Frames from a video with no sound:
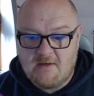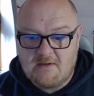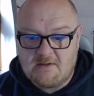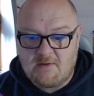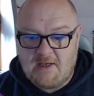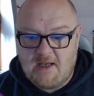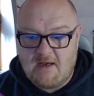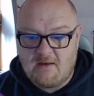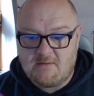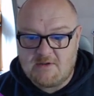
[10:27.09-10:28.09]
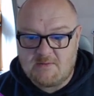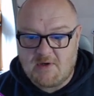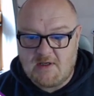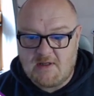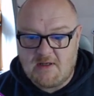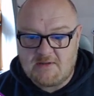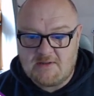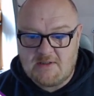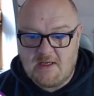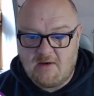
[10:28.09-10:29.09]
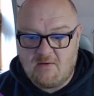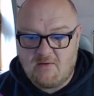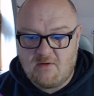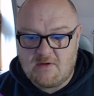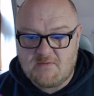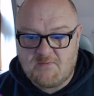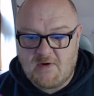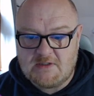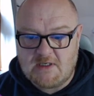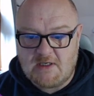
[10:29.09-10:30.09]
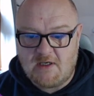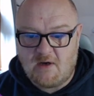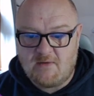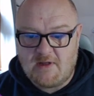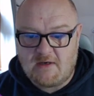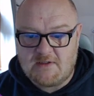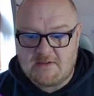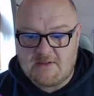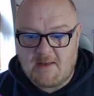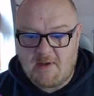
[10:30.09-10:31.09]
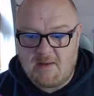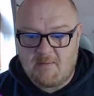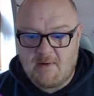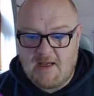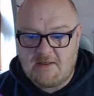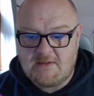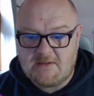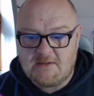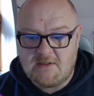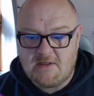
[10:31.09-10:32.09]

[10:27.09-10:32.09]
So again, I'm just bringing that down as far as I can go without it snapping in place.